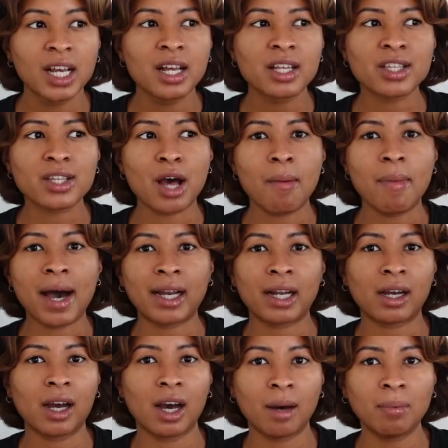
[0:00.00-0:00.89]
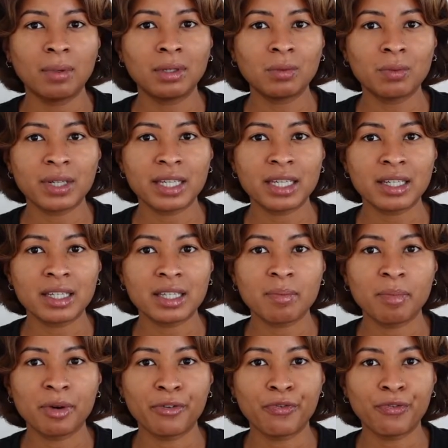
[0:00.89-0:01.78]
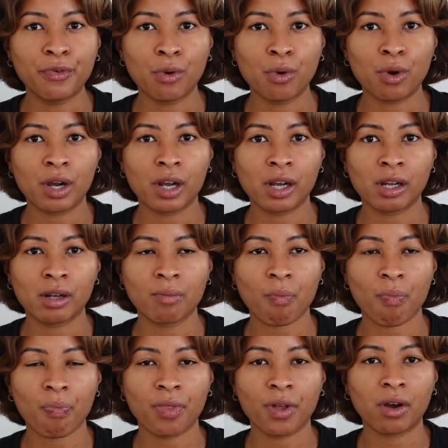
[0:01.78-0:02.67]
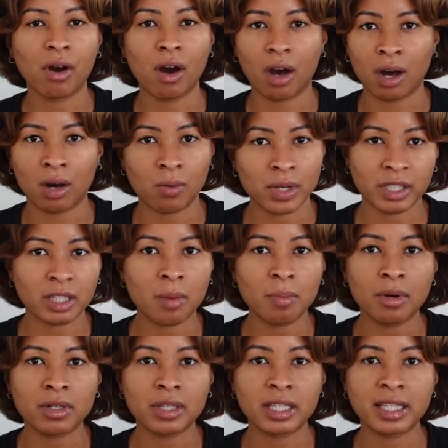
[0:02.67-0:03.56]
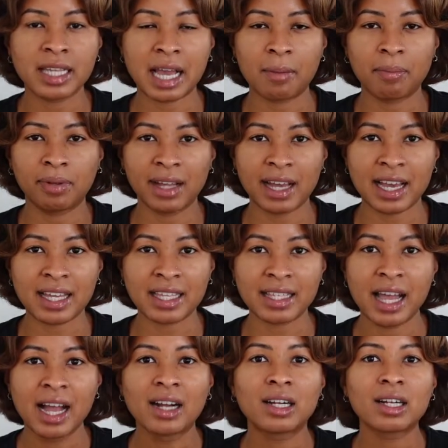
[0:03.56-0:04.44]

So about a couple weeks before the call was supposed to take place,